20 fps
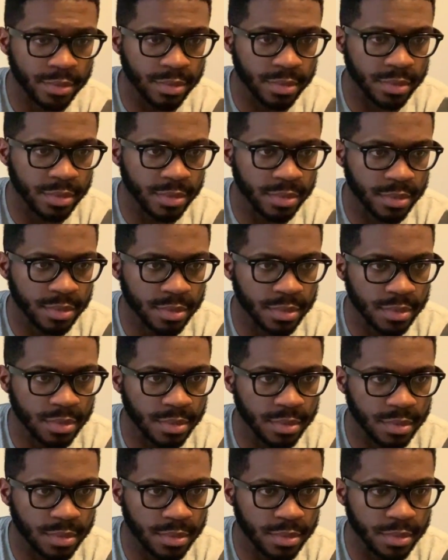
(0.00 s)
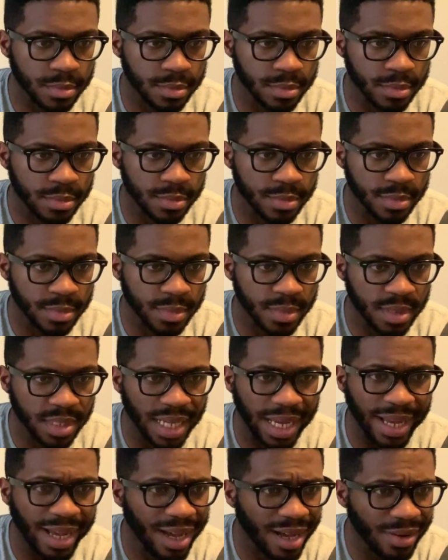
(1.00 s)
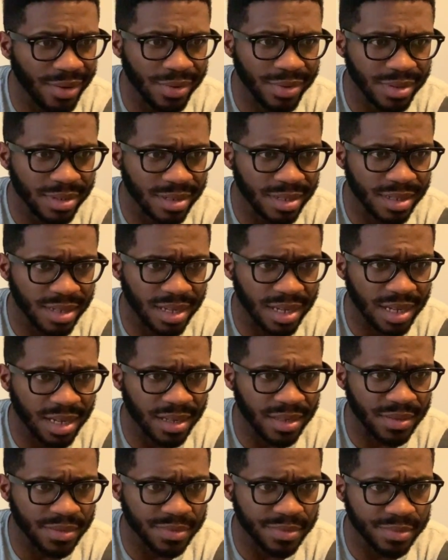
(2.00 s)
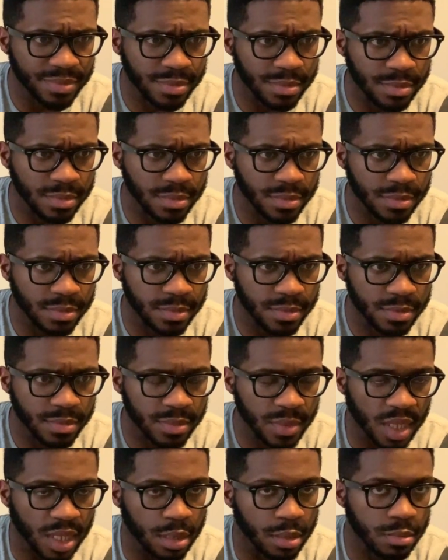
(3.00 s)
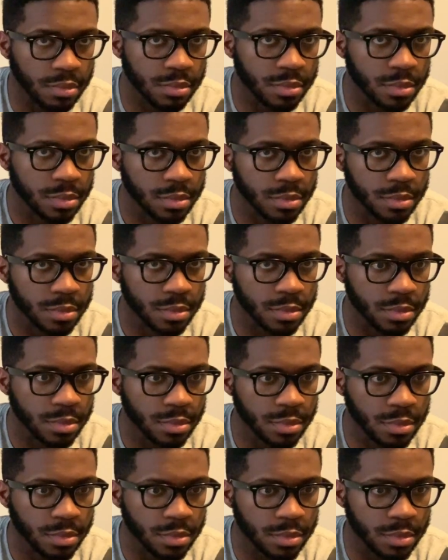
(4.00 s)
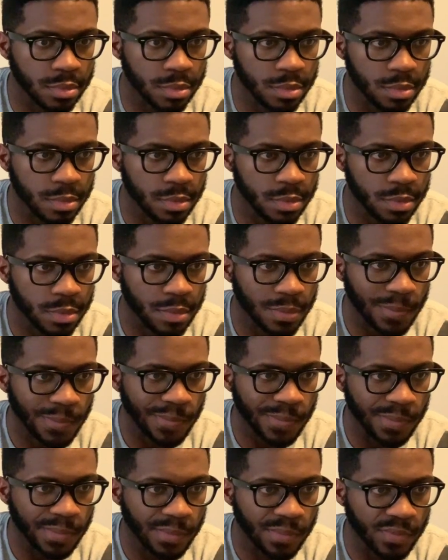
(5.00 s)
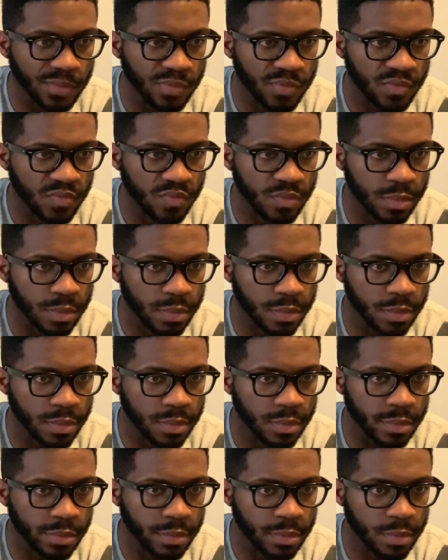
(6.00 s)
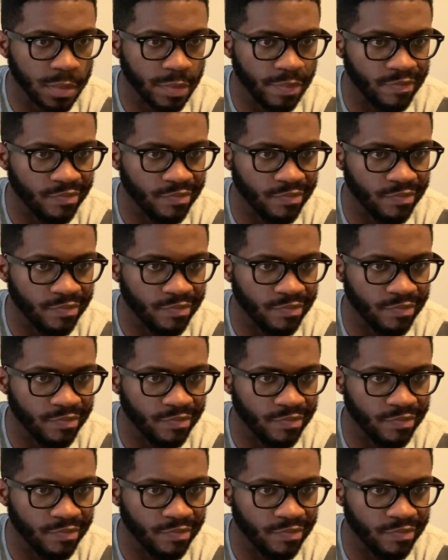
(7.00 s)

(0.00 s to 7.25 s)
She sat in the back seat of the car. The hell? She claimed her name was Mary. All of our hearts dropped when we saw she had a dress on.